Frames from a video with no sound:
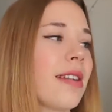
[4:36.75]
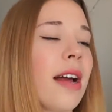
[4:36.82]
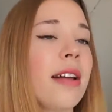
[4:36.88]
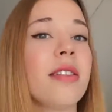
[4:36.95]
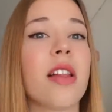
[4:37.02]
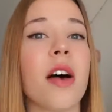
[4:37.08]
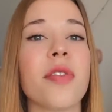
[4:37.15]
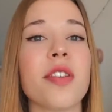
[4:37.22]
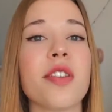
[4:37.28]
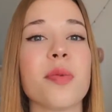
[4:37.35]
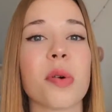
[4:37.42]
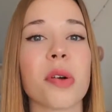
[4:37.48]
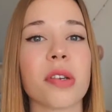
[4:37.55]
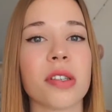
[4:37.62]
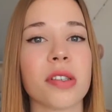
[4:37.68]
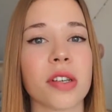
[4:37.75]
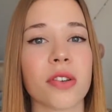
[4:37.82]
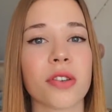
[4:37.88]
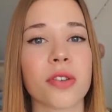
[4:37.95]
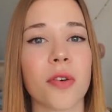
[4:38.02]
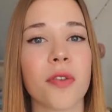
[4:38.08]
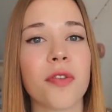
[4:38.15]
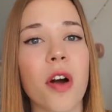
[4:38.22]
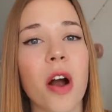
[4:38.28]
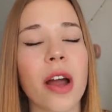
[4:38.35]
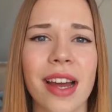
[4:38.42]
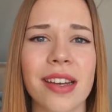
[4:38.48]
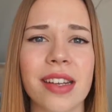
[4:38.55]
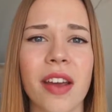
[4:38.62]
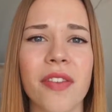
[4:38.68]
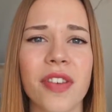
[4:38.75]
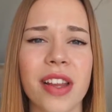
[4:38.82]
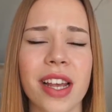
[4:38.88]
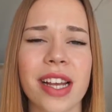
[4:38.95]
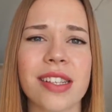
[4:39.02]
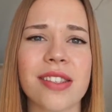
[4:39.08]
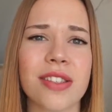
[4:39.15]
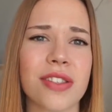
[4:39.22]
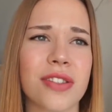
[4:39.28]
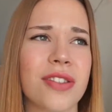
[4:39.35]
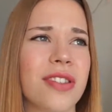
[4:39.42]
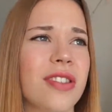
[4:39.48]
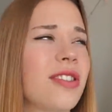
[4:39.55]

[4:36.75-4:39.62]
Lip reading: I love this world until so far, and I feel like it's just